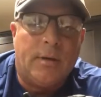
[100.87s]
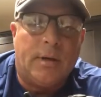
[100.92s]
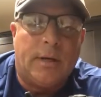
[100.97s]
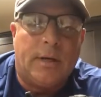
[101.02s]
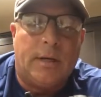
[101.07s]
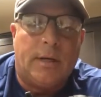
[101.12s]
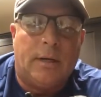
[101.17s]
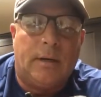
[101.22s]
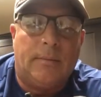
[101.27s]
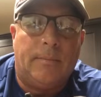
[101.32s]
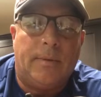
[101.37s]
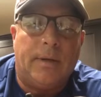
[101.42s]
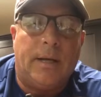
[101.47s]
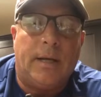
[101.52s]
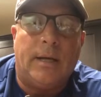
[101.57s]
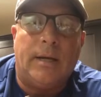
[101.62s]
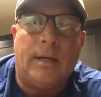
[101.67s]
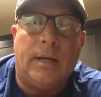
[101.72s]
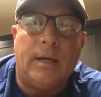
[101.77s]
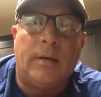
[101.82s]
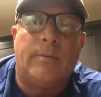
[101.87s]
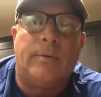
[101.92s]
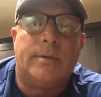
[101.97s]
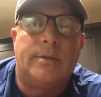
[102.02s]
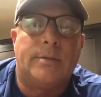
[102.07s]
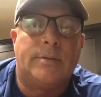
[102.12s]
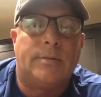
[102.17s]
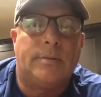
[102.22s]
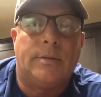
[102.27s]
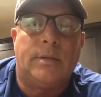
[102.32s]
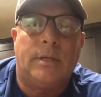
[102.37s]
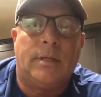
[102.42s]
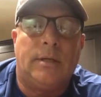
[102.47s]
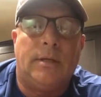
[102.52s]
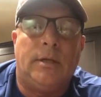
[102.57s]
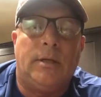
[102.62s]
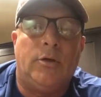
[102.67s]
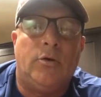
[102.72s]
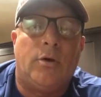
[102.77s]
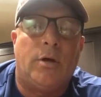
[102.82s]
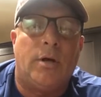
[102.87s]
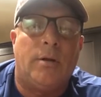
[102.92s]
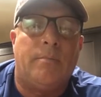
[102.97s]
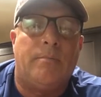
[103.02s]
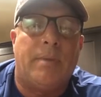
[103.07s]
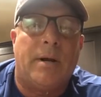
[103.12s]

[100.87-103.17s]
and it was, you couldn't